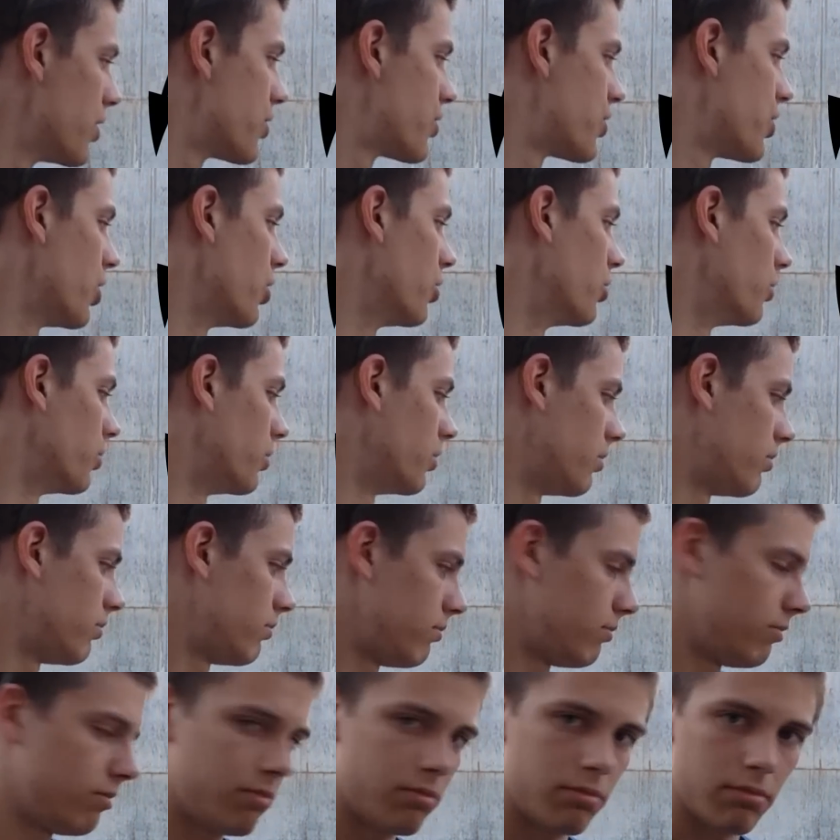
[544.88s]
So,
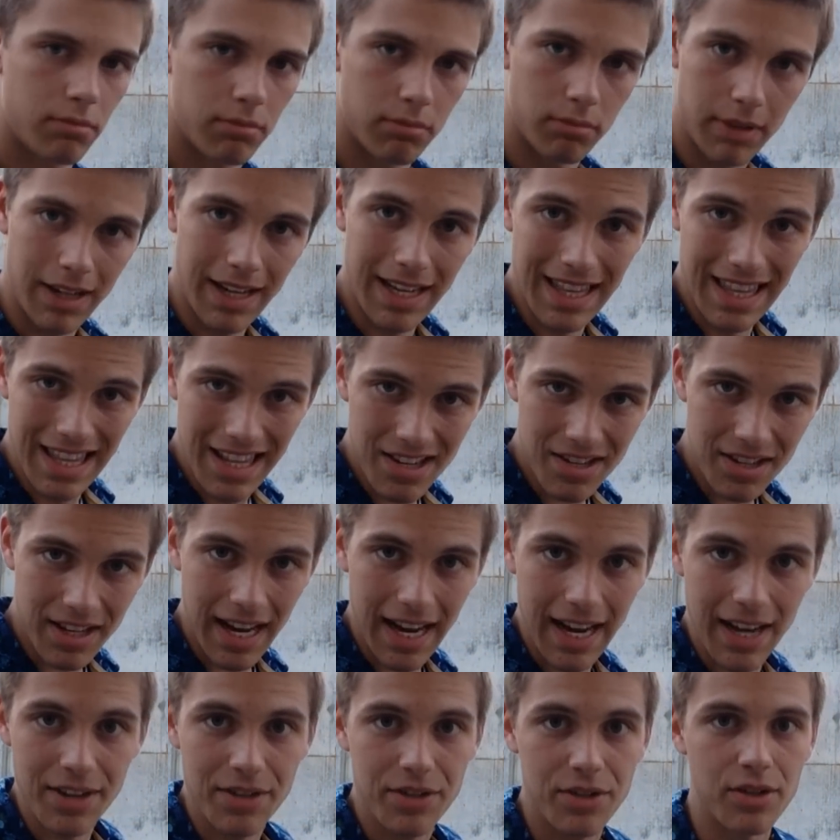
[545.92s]
in this
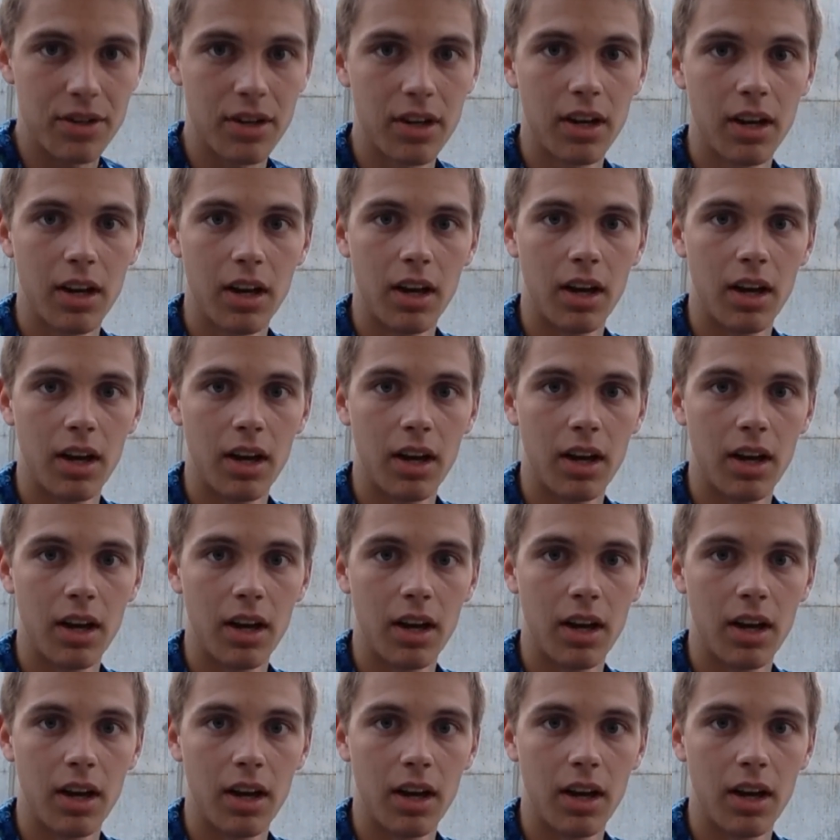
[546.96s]
case,